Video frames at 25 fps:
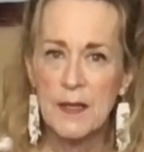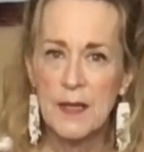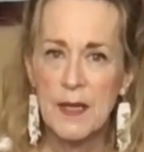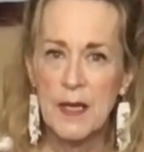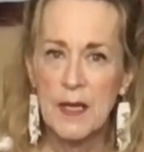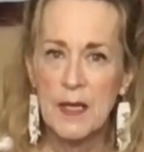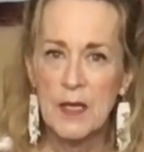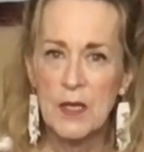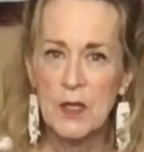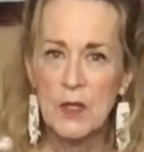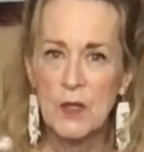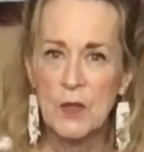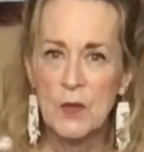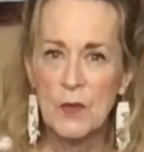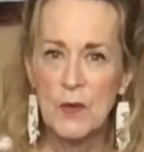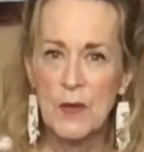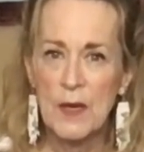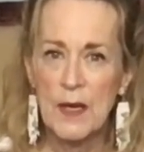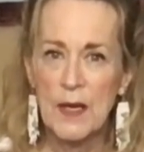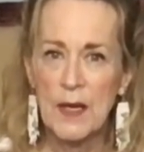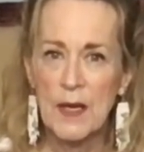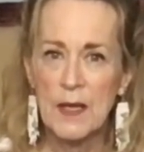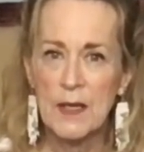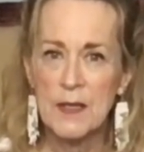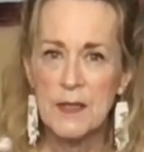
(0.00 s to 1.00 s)
Thank you,
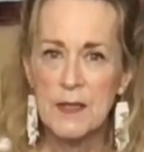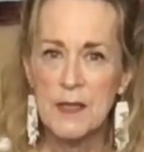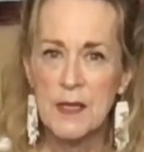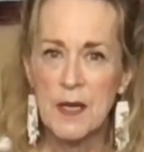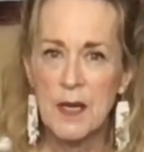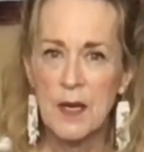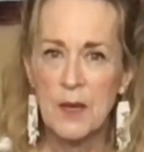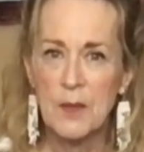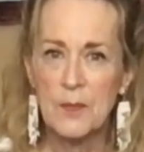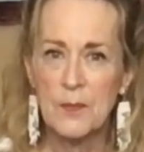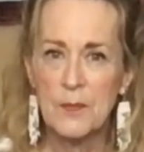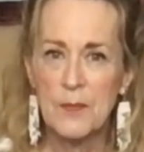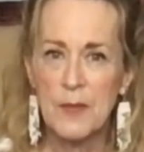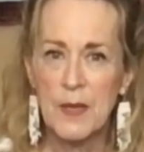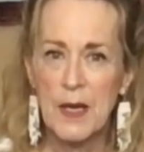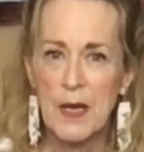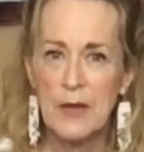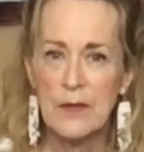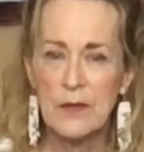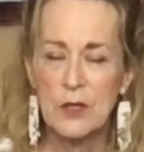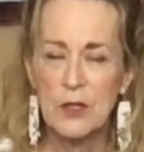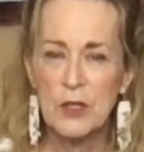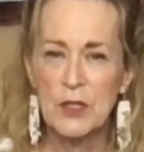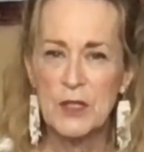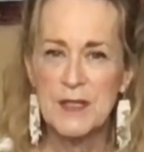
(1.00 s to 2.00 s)
and have
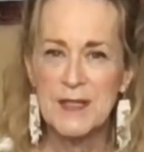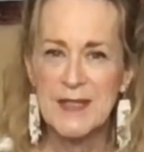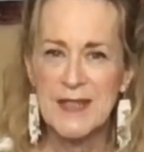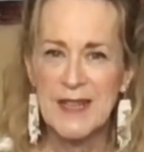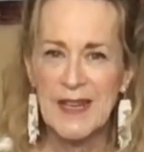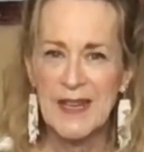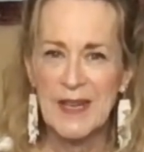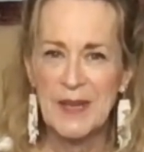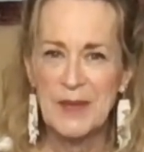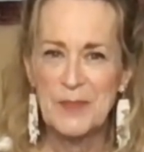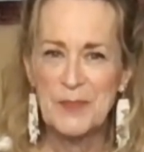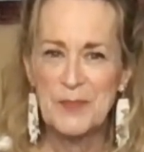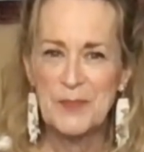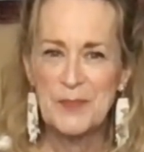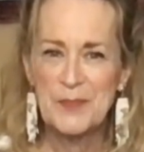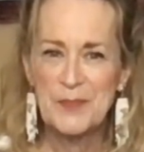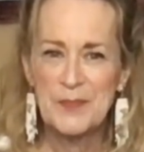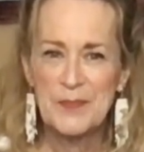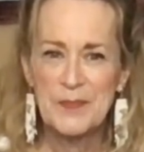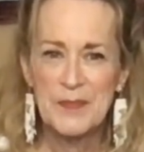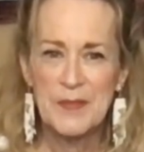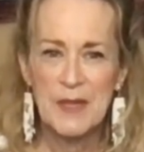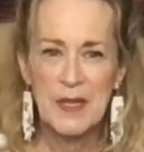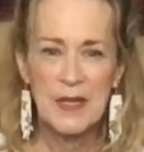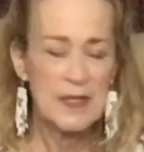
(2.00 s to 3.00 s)
a good day.
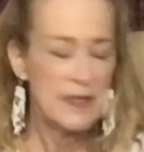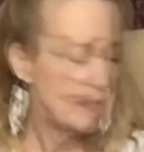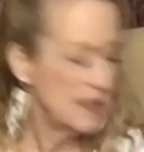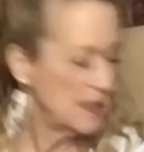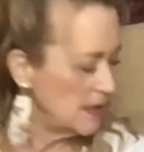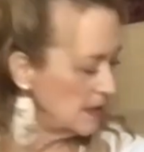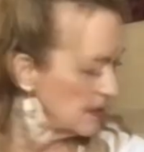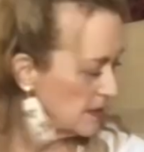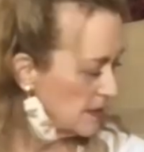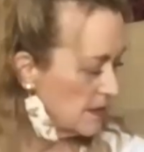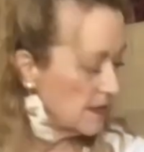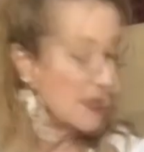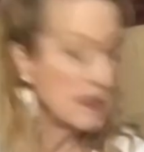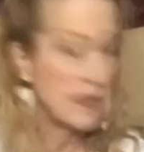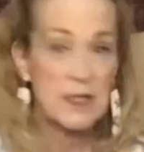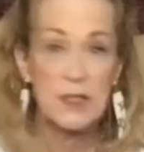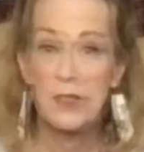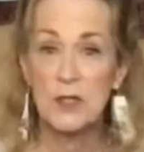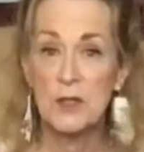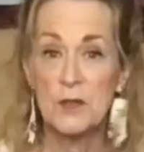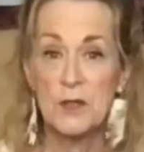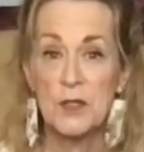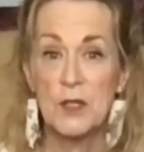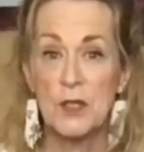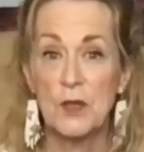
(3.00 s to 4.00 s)
And Nina, thanks
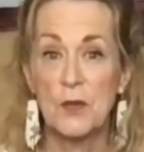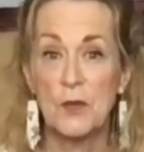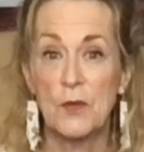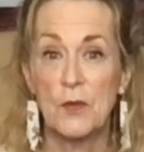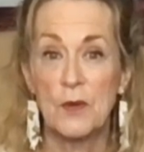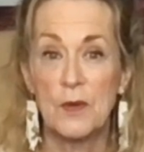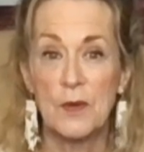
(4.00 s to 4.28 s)
you too.